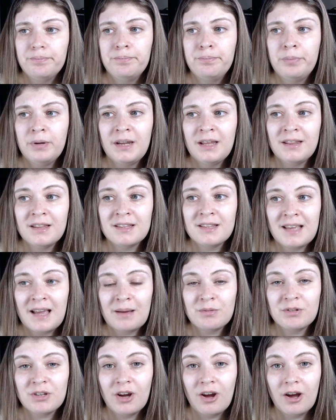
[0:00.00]
But at the
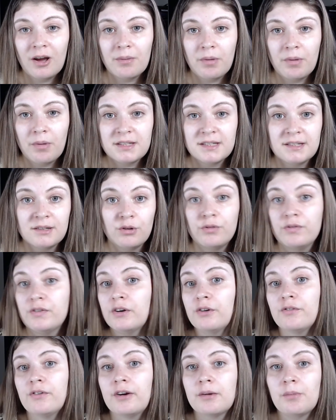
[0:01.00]
same time, I still
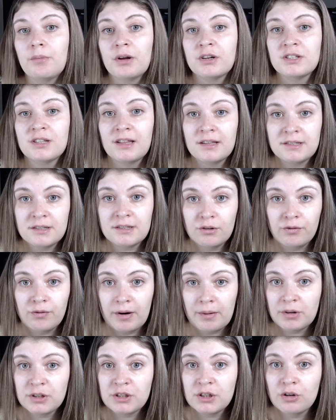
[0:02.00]
feel very much that they're still
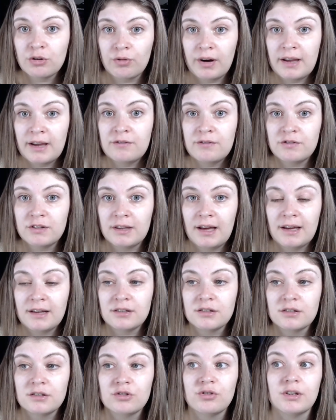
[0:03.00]
very much engraved in that
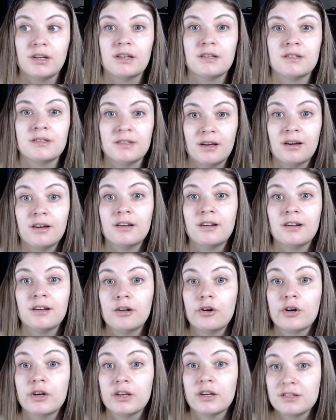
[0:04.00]
industry a certain
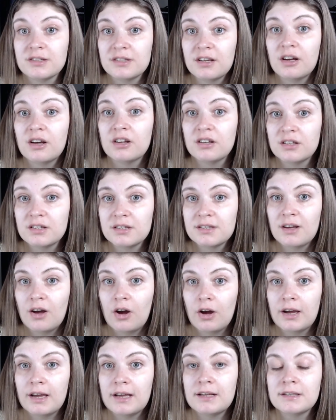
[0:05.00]
look and a certain
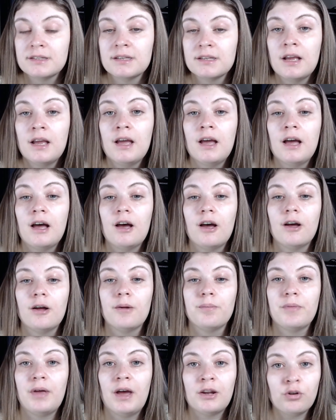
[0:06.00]
size.
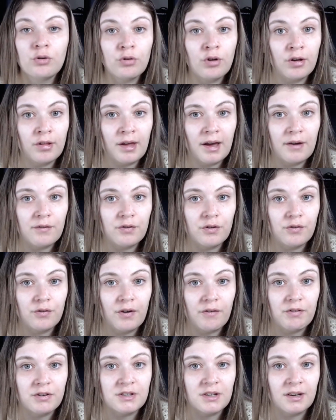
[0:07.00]
Um, and you'll know that if you've
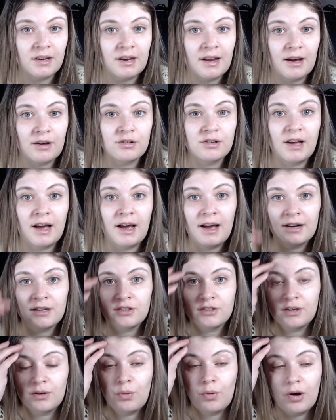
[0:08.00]
ever done any
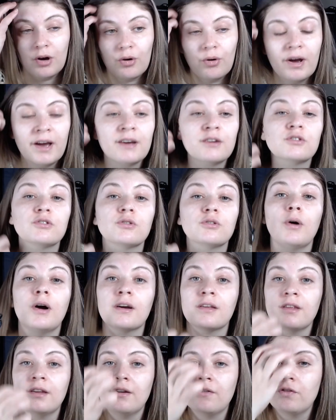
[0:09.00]
acting work or extra
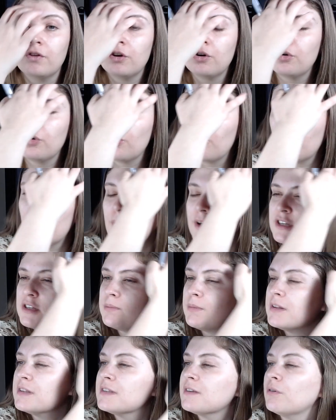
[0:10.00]
work, that if your
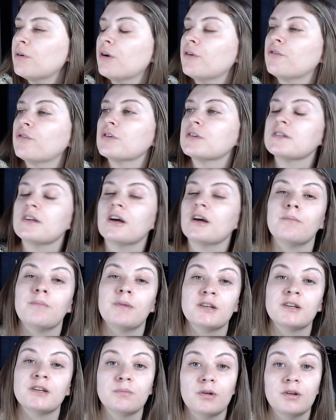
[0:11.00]
measurements are over a certain
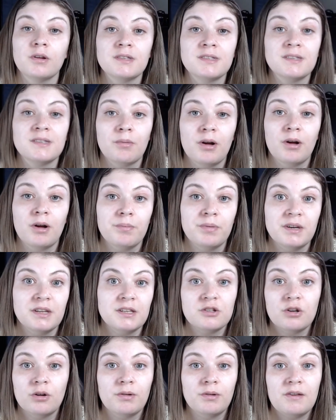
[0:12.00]
measurement, some companies
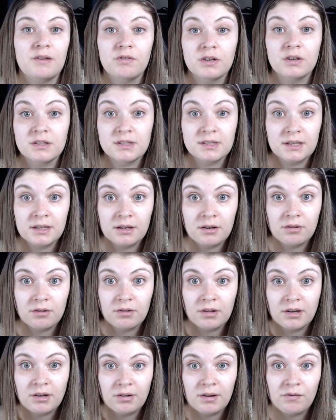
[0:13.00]
don't even consider you,
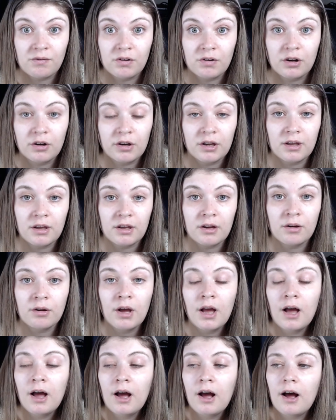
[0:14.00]
they don't even look at you.
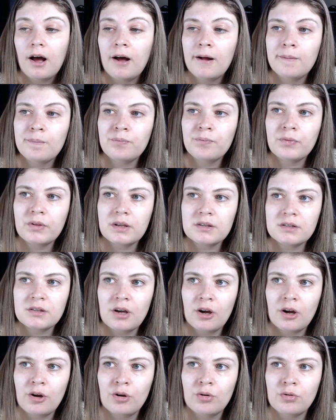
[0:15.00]
Um,
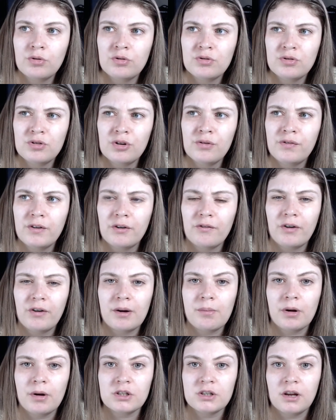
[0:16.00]
so you do feel very
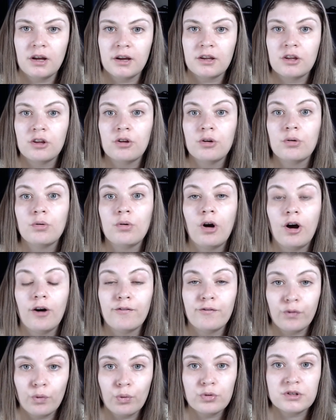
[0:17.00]
much like you are
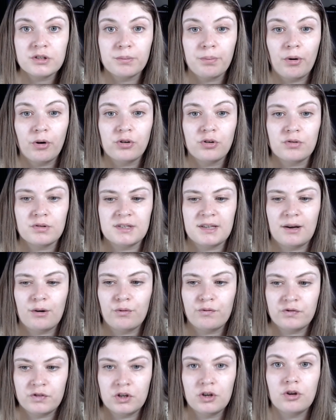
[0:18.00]
forced upon
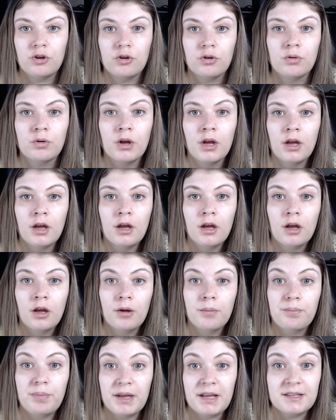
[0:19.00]
yourself to
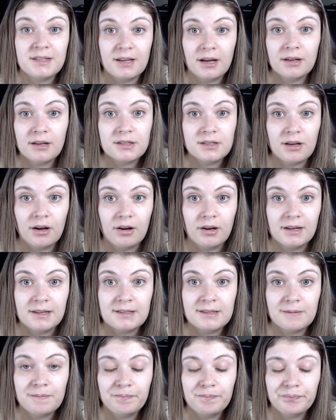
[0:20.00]
be a certain size.